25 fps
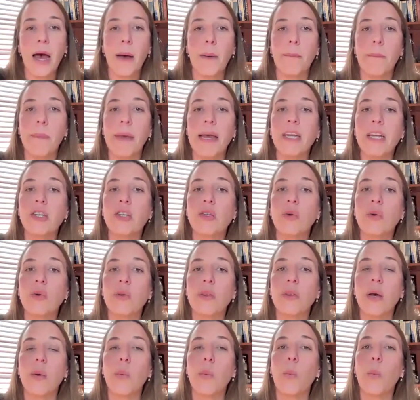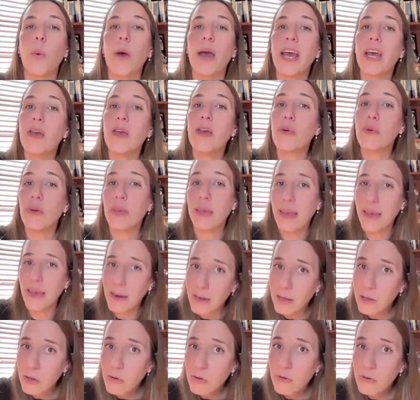Make sure that where you're
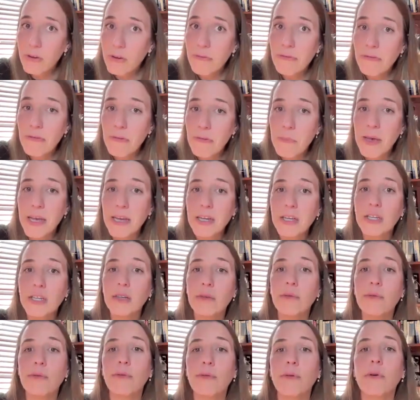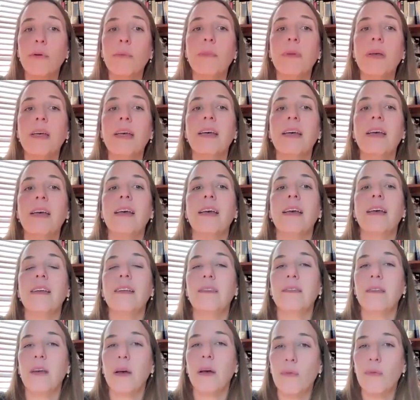getting your information from
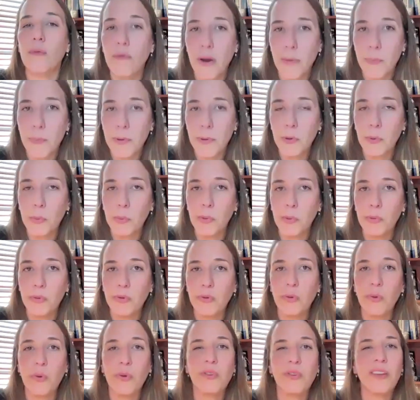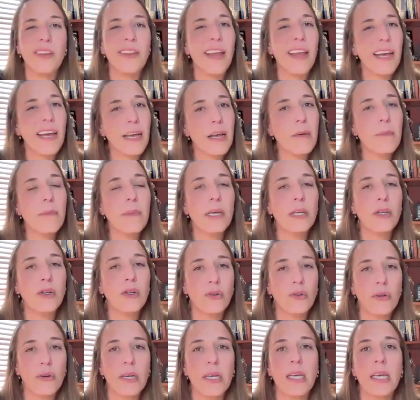is a reputable source. And that can be
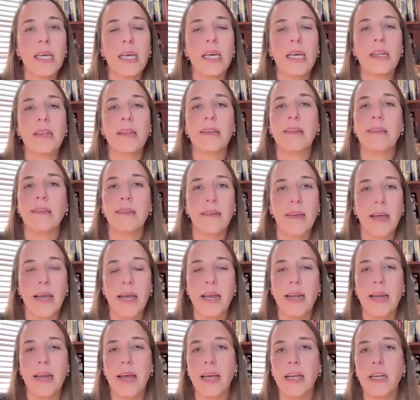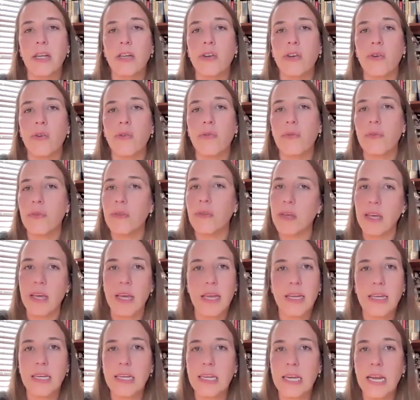tricky in this day and age of the
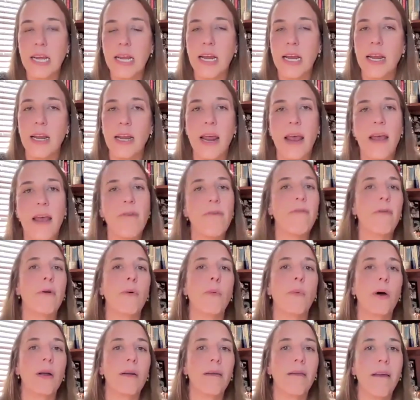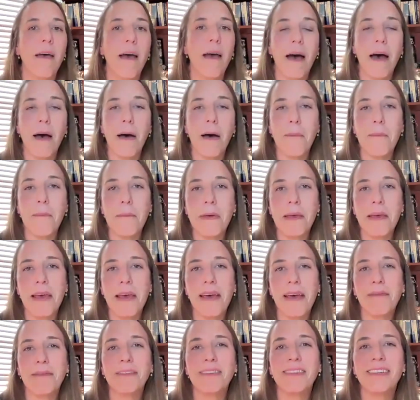internet and everyone being
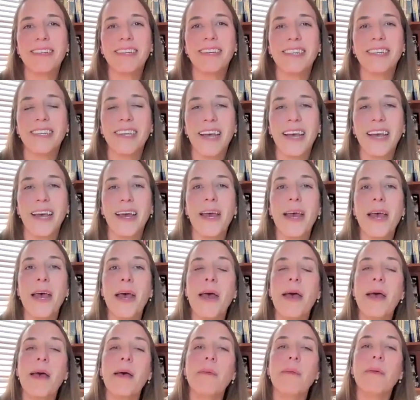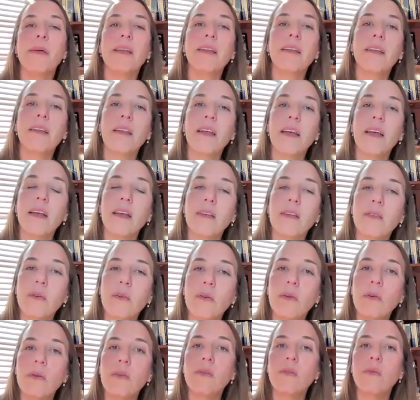able to share. But as
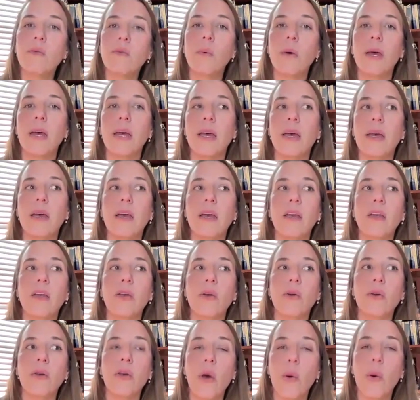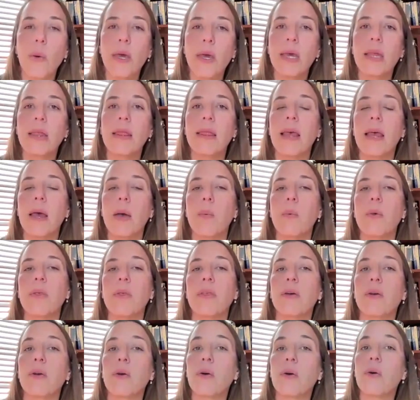long as we're, going in there with
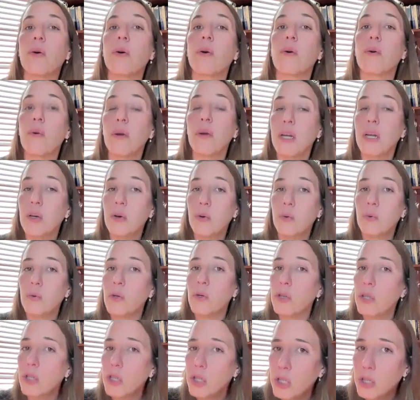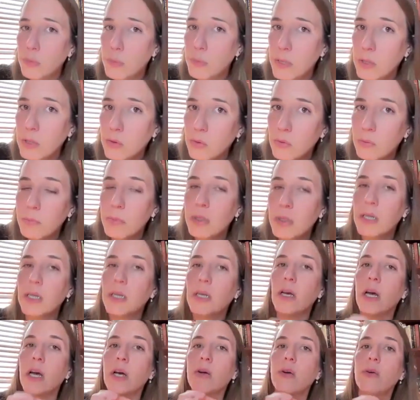a critical, not a judgmental, but
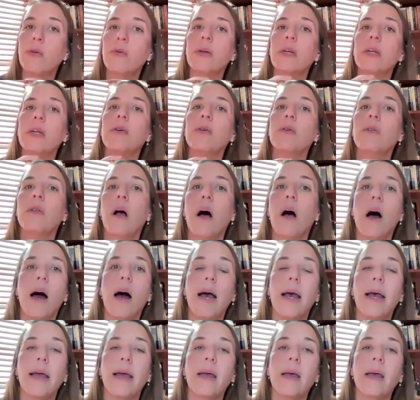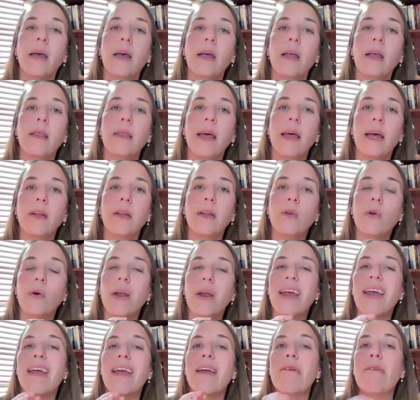a critical eye, that
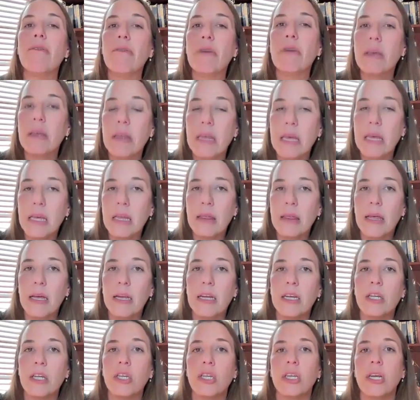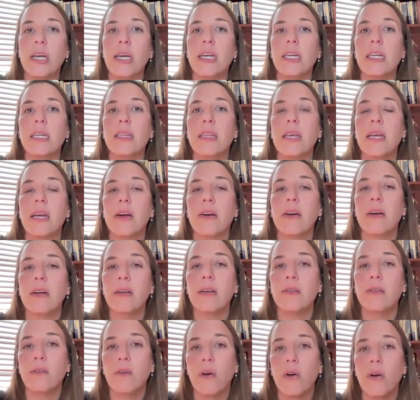not everything that is shared there
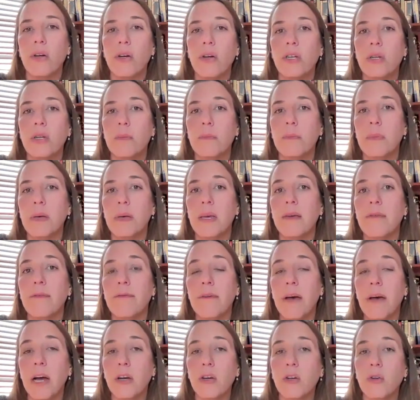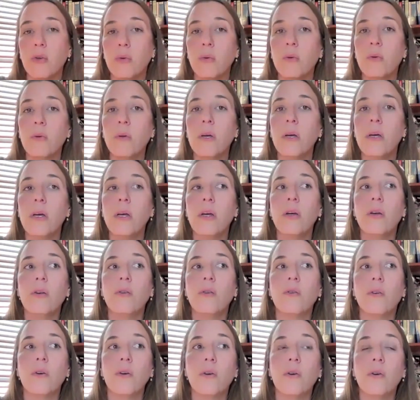is going to be factual.
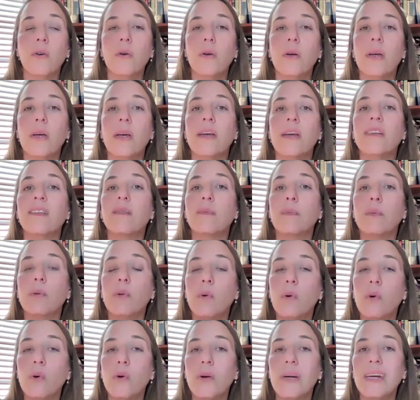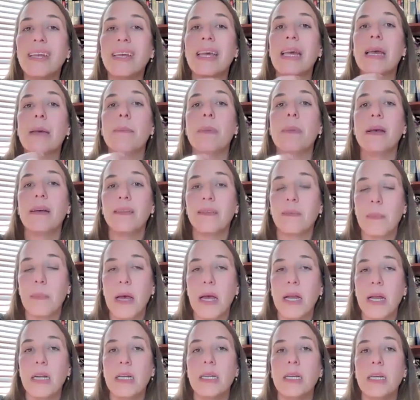So explore and keep
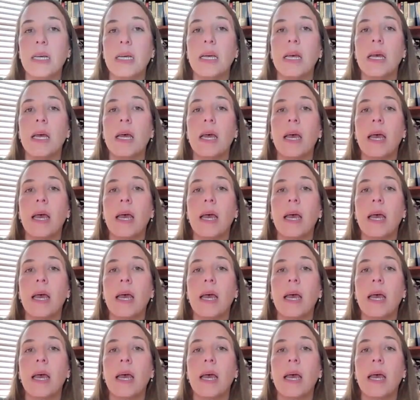expanding